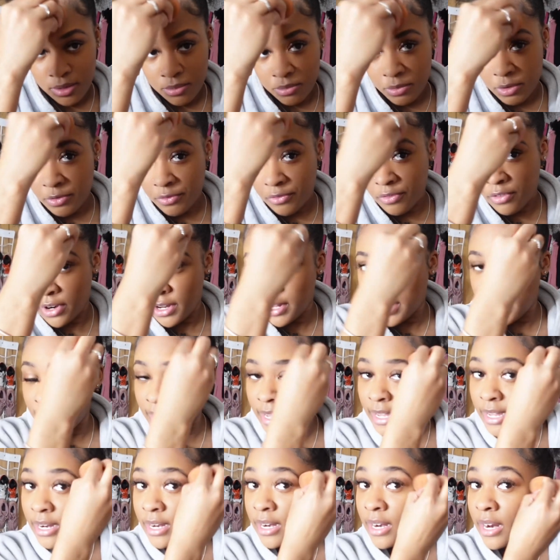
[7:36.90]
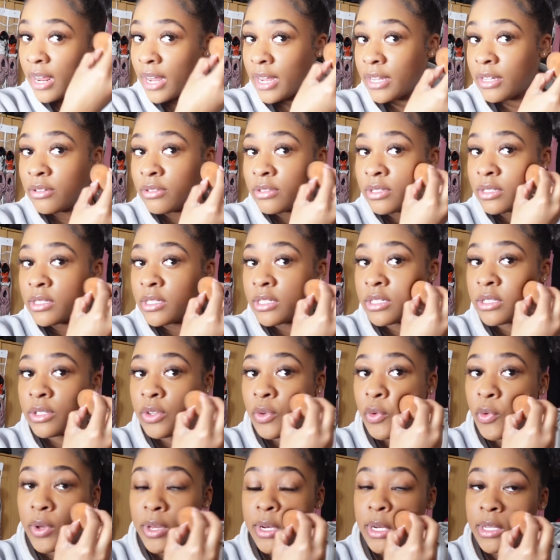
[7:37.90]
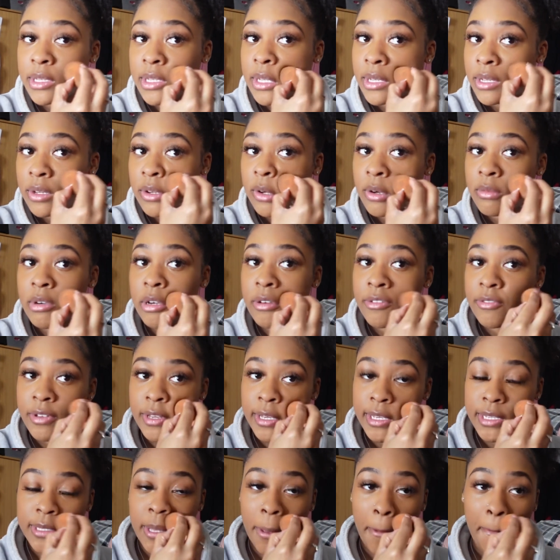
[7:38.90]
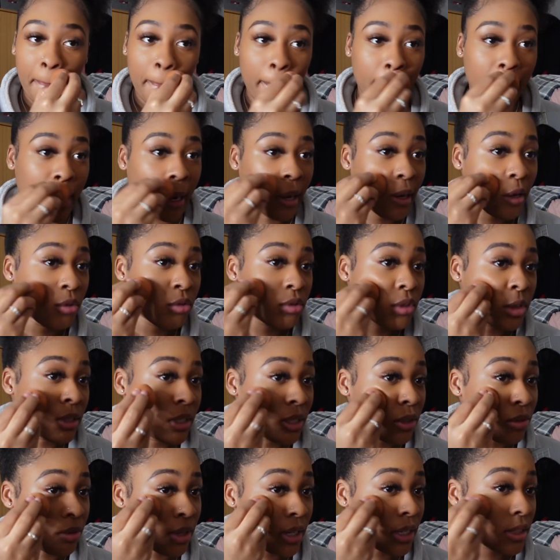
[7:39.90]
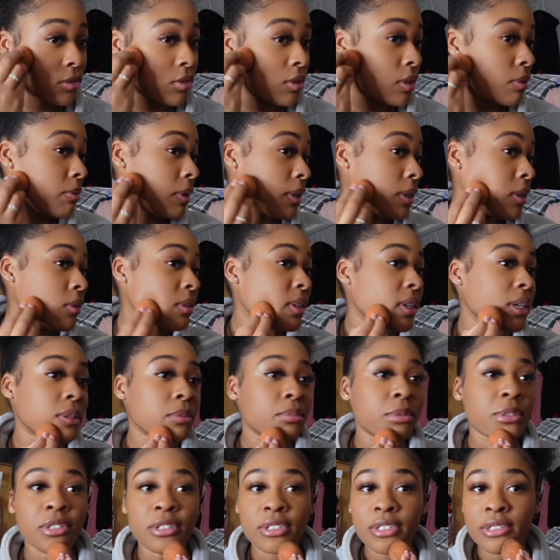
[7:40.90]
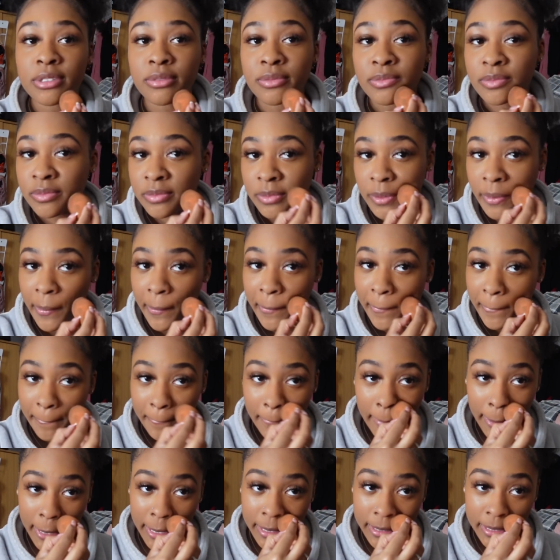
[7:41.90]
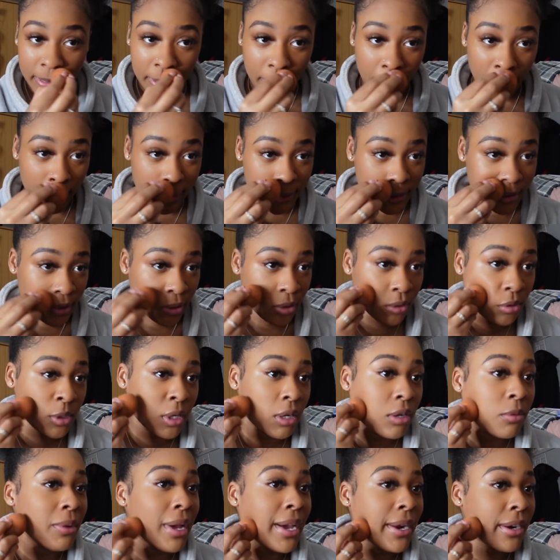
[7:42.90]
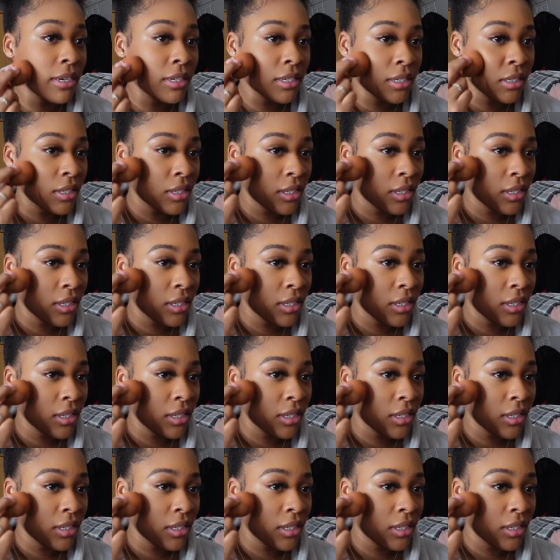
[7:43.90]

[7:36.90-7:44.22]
Before that, I used to just do anything on my face and it used to look right. So I'm like, okay, period. It looked right, so it don't matter.